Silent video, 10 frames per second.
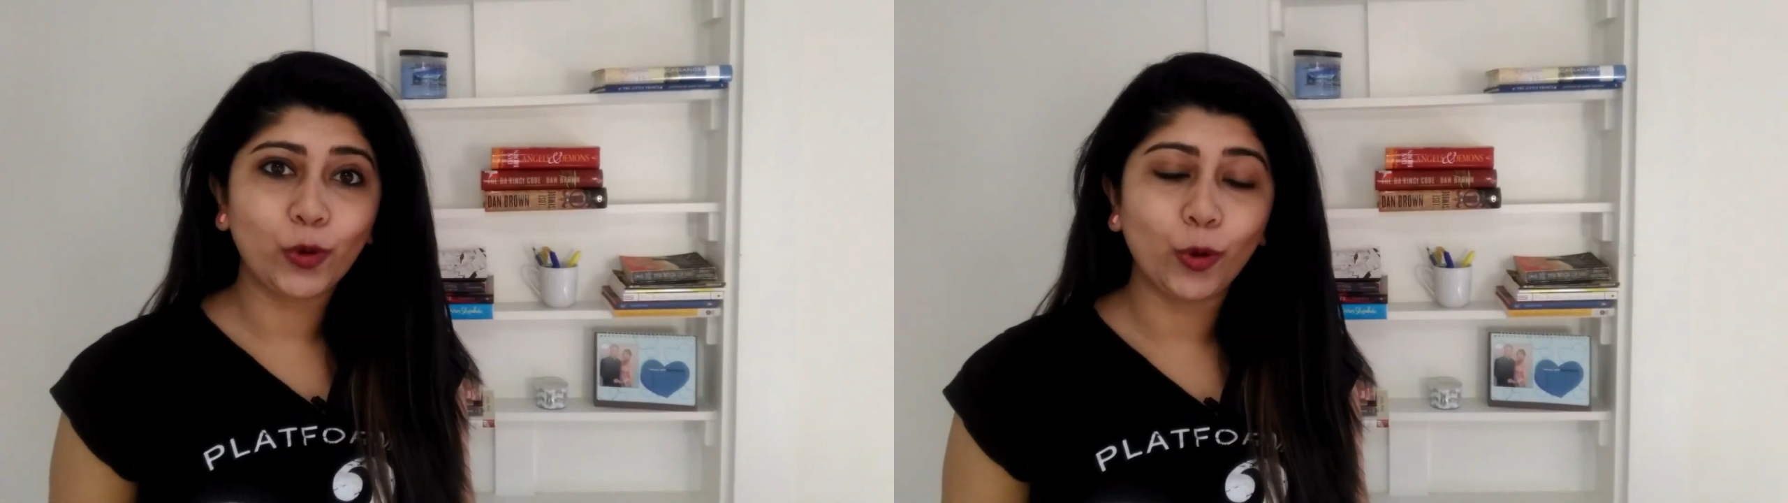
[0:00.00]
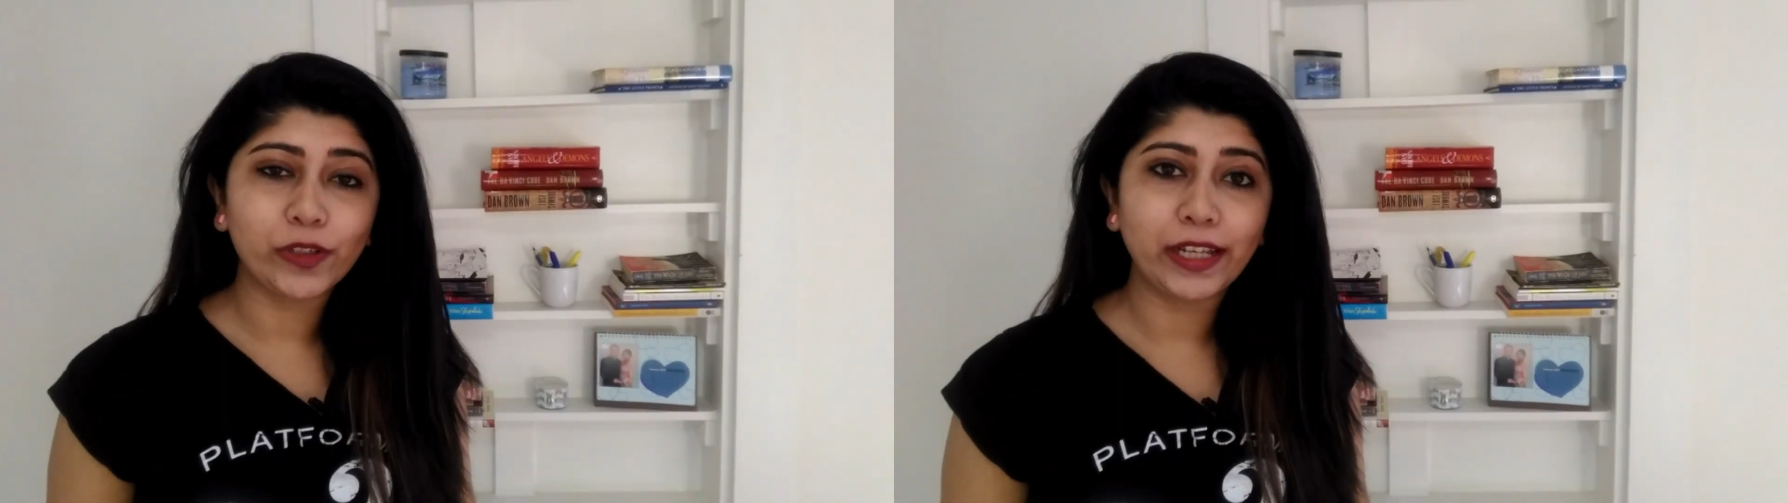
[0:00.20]

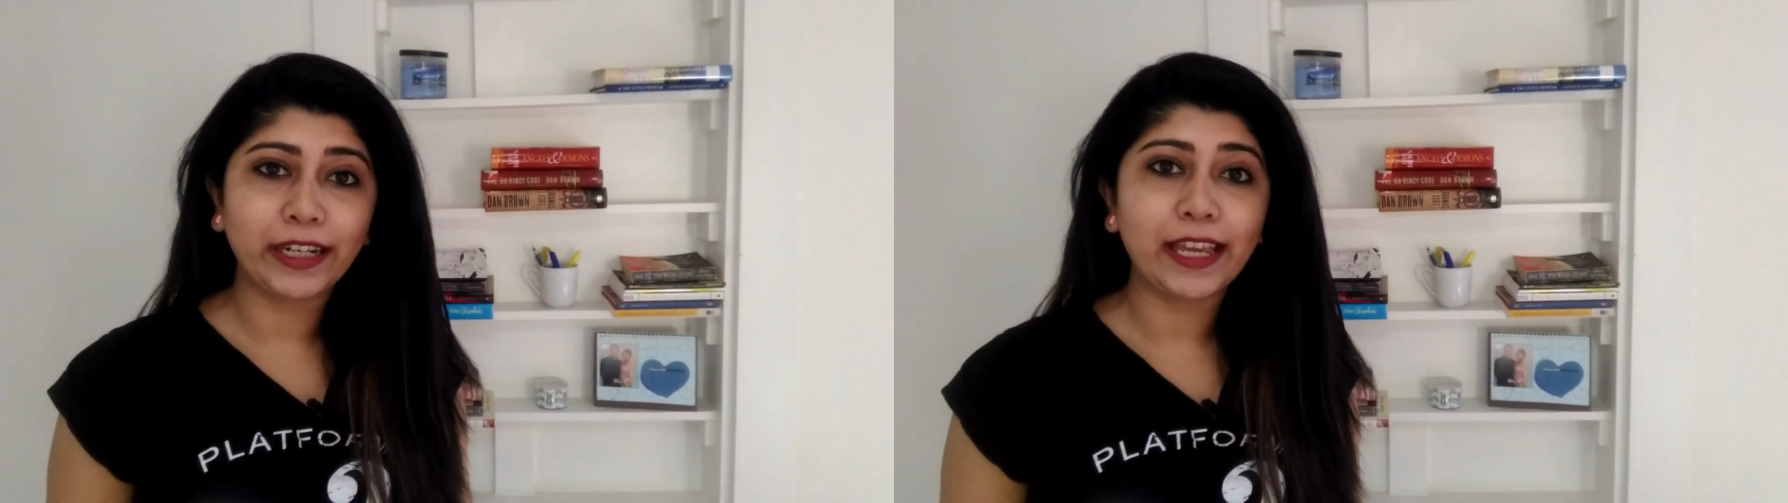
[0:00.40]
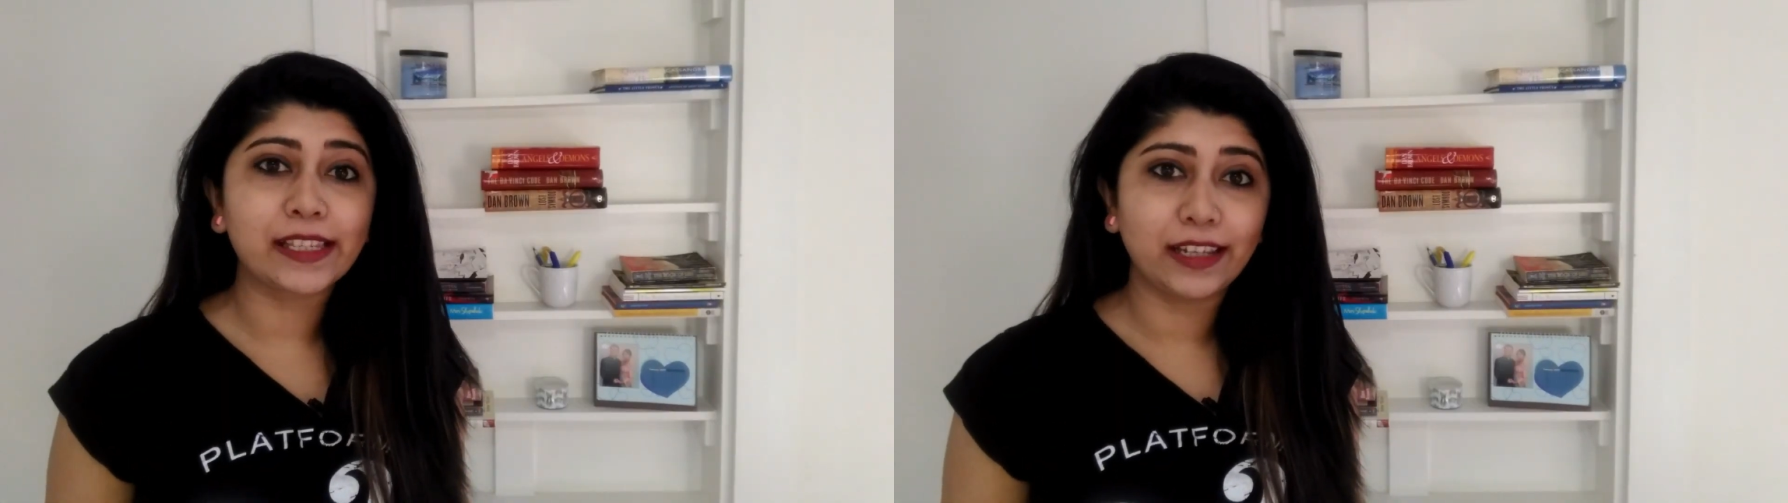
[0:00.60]
quotes that
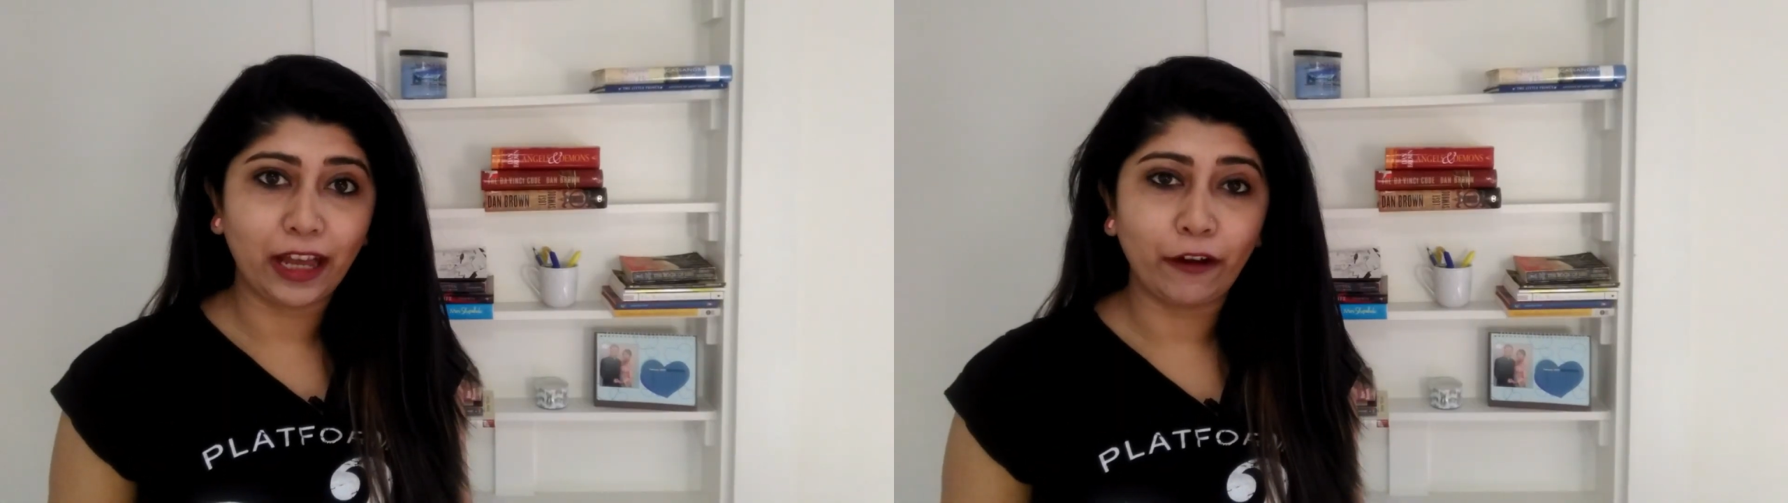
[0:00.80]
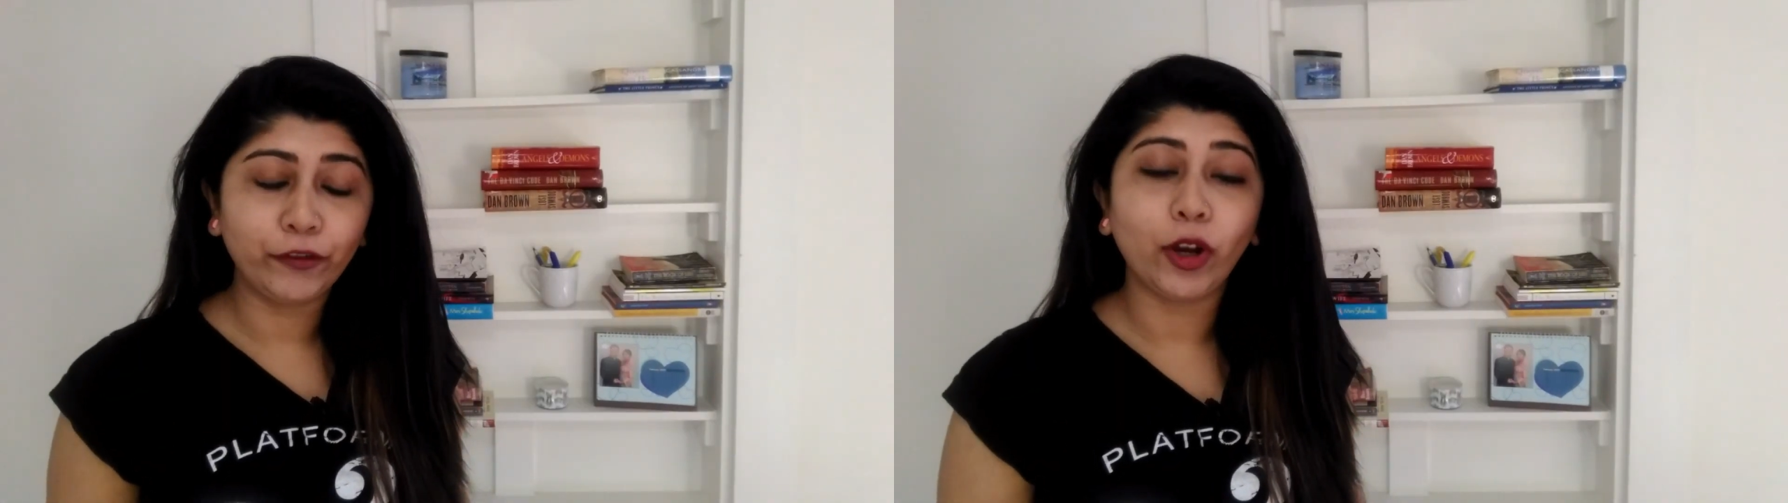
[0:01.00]
he has
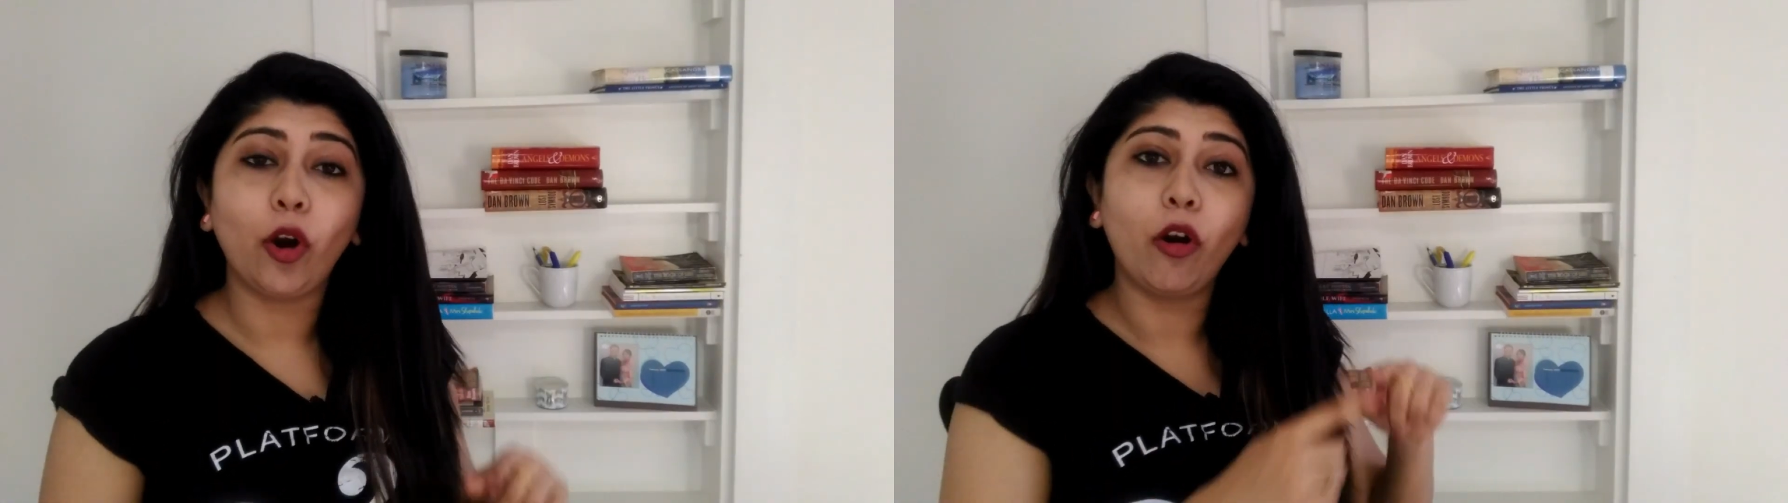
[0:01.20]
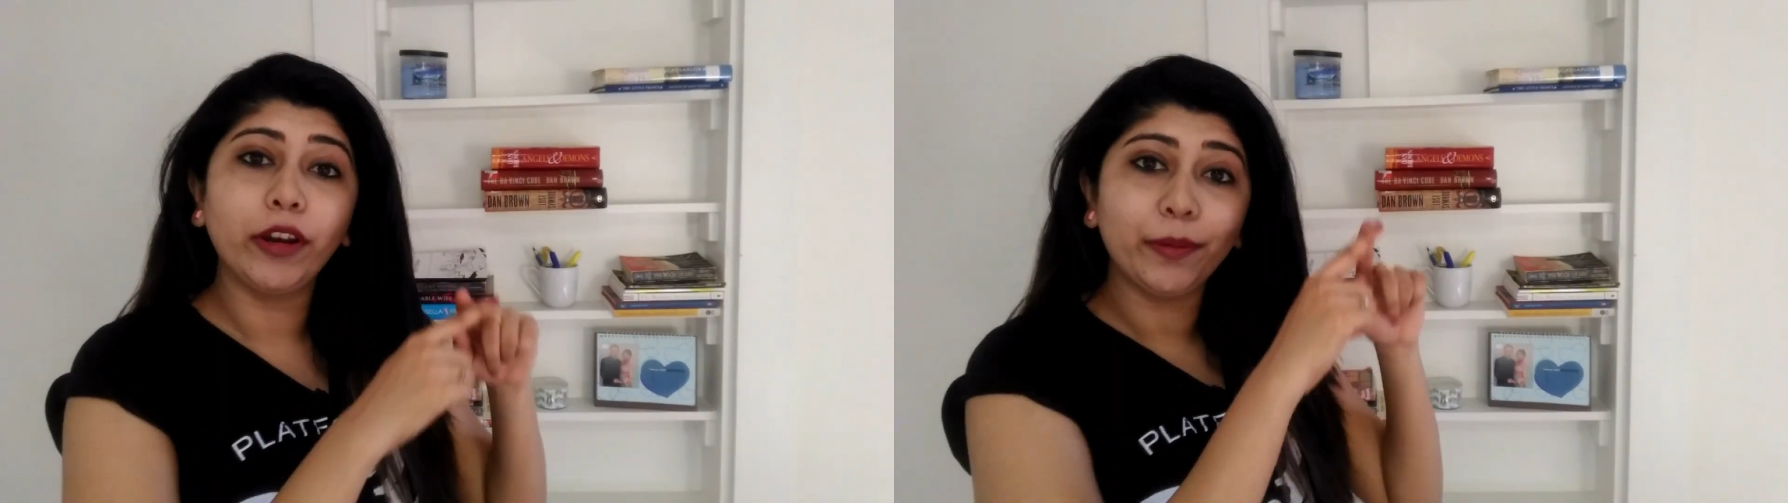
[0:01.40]
loved on a